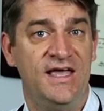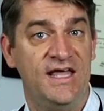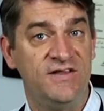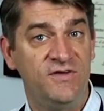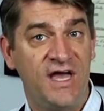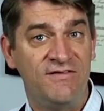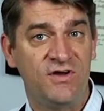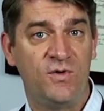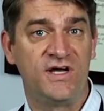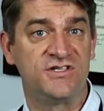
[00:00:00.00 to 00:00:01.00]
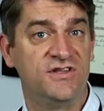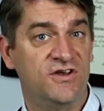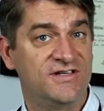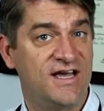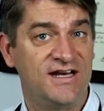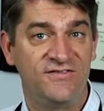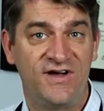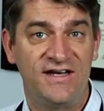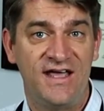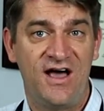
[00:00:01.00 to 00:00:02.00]
And if you have a question that you're dying to
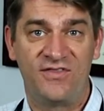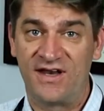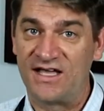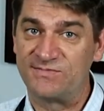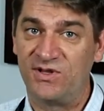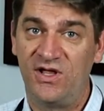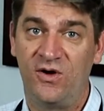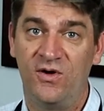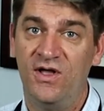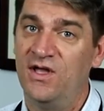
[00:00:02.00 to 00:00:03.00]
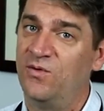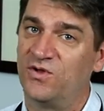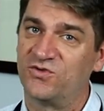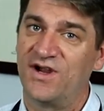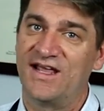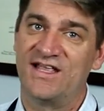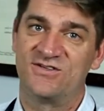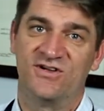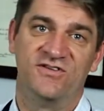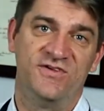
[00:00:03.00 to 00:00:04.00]
find out, then ask below. We'll try to
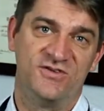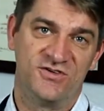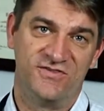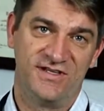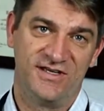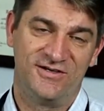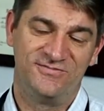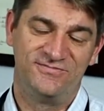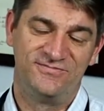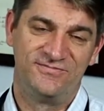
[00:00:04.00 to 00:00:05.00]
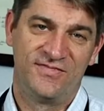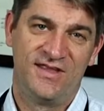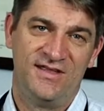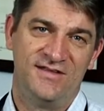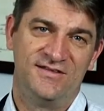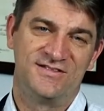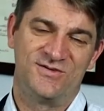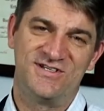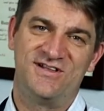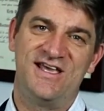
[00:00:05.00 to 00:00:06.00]
answer it in a future video.
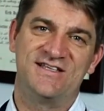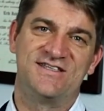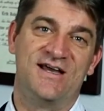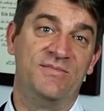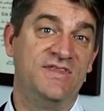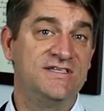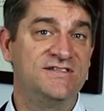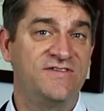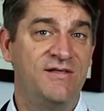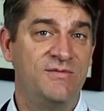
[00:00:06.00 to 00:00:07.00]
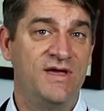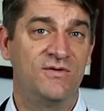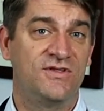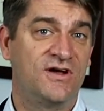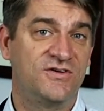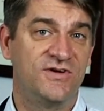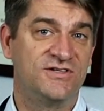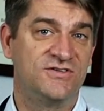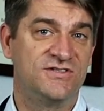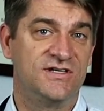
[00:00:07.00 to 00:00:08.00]
So until next time, this is Family Med with Dr.
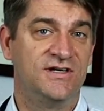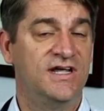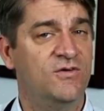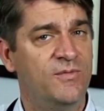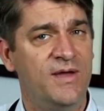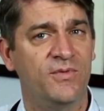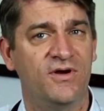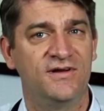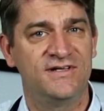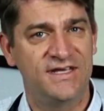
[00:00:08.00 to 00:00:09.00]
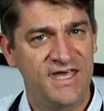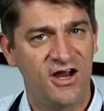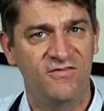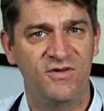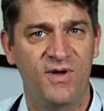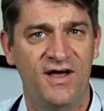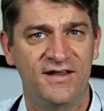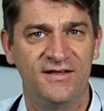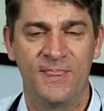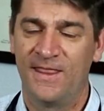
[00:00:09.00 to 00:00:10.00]
Richardson. And remember, take care of your
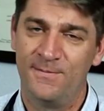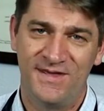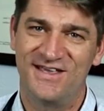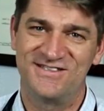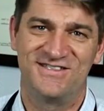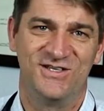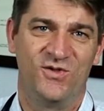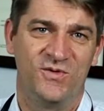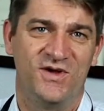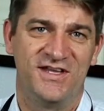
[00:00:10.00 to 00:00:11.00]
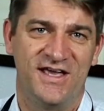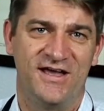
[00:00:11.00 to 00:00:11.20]
body, because it's the only one you